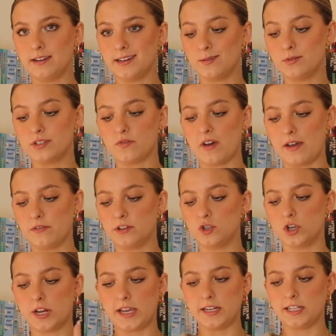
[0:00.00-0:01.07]
and it was
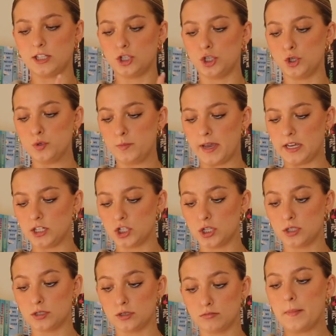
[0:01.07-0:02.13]
582 pages.